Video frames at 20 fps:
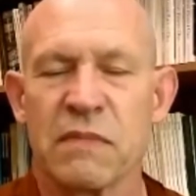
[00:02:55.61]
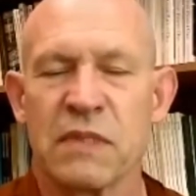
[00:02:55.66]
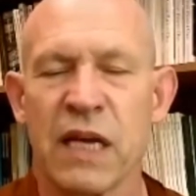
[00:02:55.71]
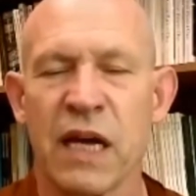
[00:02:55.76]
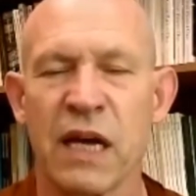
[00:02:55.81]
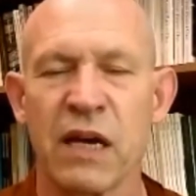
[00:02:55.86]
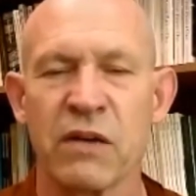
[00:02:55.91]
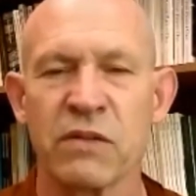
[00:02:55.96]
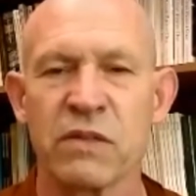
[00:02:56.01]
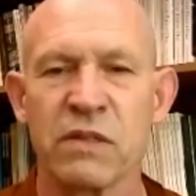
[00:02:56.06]

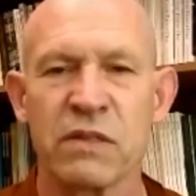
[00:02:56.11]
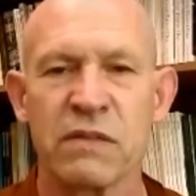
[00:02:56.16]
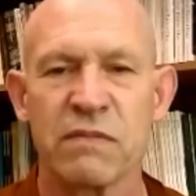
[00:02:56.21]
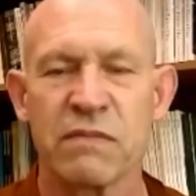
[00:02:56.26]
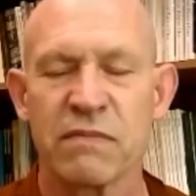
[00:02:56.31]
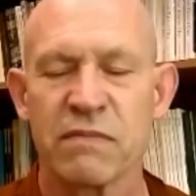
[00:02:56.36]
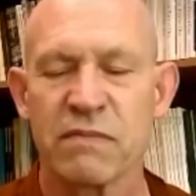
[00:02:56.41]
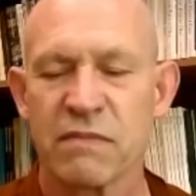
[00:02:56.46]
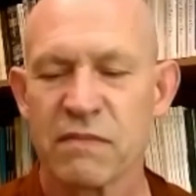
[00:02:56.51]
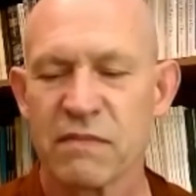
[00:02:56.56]
sound
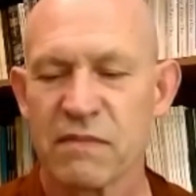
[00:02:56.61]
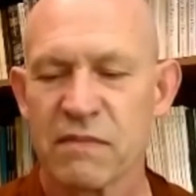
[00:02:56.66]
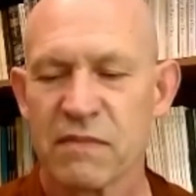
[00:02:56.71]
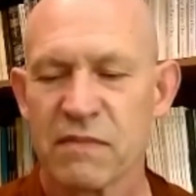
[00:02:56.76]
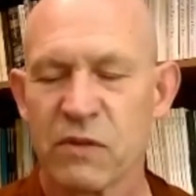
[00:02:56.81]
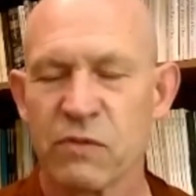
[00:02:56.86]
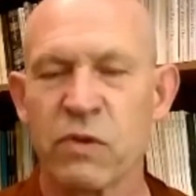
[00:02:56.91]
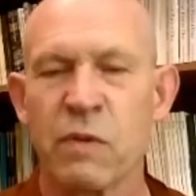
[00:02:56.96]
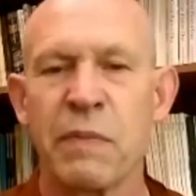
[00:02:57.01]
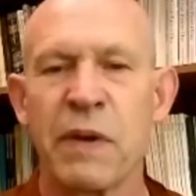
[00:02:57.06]

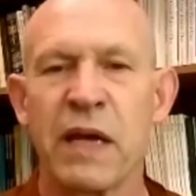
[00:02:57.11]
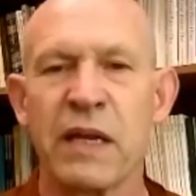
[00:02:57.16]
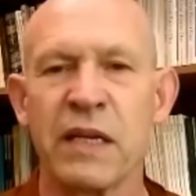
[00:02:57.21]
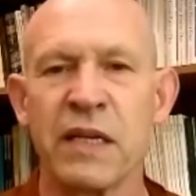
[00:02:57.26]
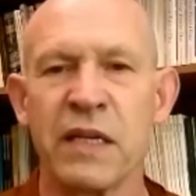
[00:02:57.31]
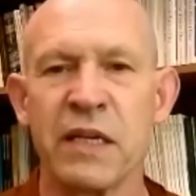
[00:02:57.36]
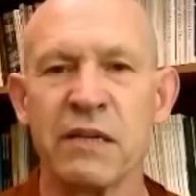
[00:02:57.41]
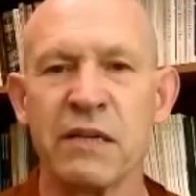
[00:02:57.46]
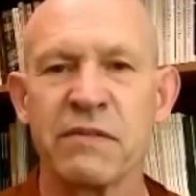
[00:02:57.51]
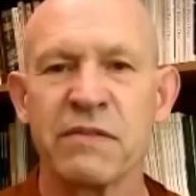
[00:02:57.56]

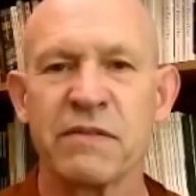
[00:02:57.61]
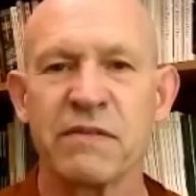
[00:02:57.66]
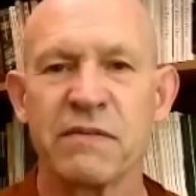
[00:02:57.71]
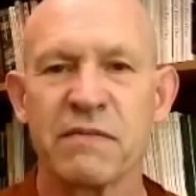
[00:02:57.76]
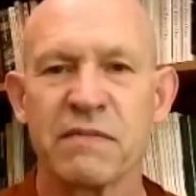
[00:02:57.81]
repetitive.